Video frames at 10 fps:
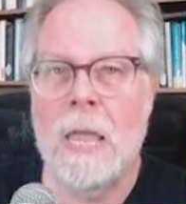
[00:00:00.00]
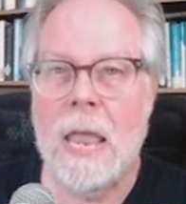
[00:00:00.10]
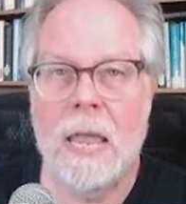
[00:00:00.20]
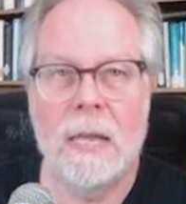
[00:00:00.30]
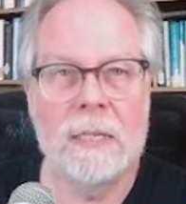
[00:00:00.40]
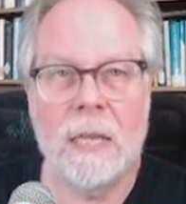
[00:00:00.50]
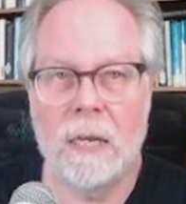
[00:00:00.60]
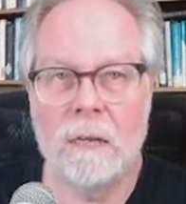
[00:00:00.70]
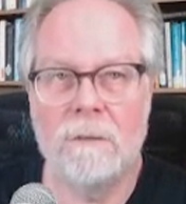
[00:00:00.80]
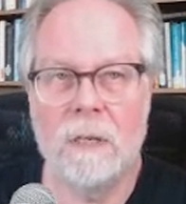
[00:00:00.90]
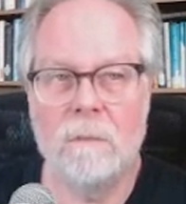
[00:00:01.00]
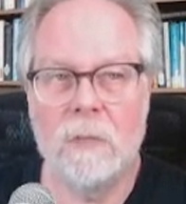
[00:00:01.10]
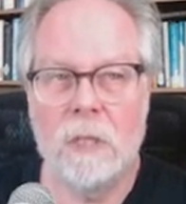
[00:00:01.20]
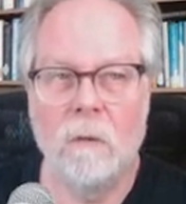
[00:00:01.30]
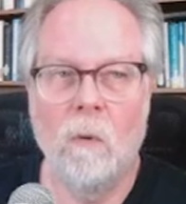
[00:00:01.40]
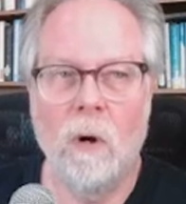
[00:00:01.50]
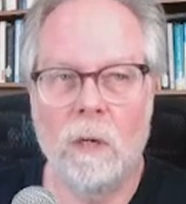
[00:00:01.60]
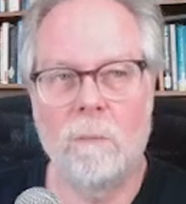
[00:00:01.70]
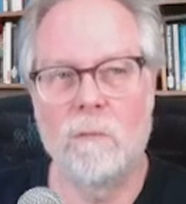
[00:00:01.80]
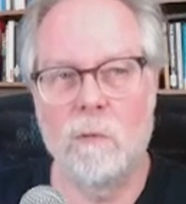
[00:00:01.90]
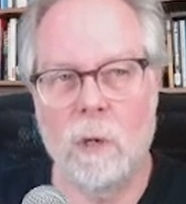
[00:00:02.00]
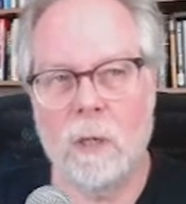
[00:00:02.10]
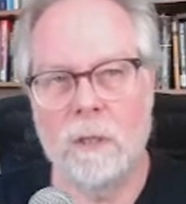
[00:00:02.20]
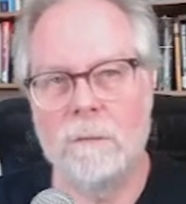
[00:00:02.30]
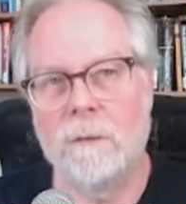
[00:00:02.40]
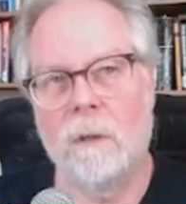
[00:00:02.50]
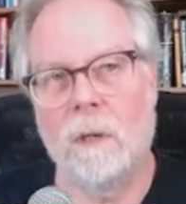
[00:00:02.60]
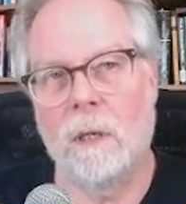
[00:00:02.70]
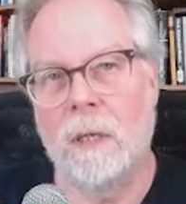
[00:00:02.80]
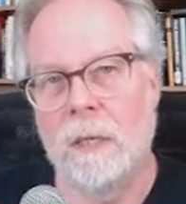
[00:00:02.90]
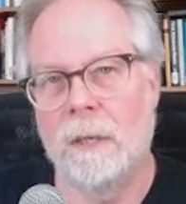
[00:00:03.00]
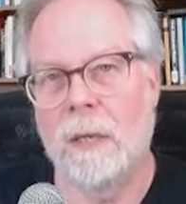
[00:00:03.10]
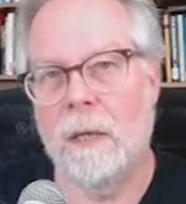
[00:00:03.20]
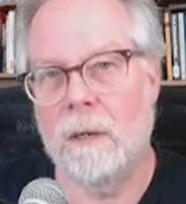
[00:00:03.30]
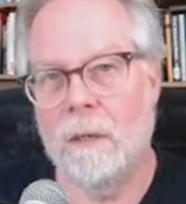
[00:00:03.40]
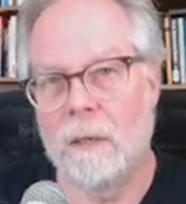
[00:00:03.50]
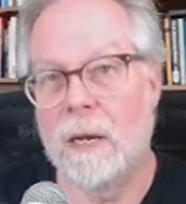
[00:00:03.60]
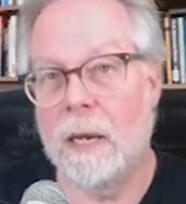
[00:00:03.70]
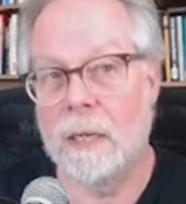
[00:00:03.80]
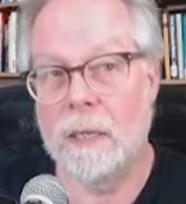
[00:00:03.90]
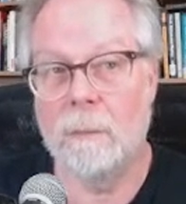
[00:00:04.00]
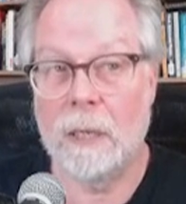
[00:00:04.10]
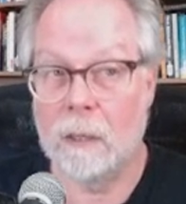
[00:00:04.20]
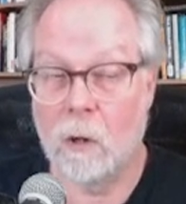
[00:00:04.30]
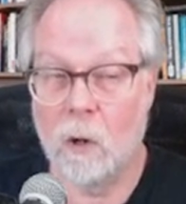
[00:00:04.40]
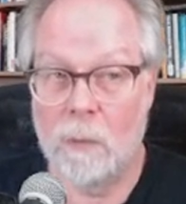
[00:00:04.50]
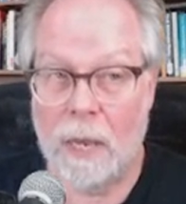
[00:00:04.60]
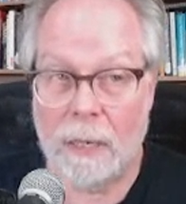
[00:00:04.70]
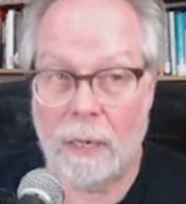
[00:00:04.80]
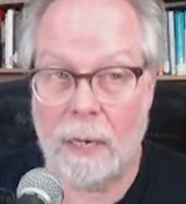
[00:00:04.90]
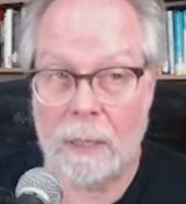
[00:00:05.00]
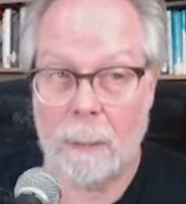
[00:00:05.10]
and 10 of them wound up drunk on the floor. The other 90 made it home that night.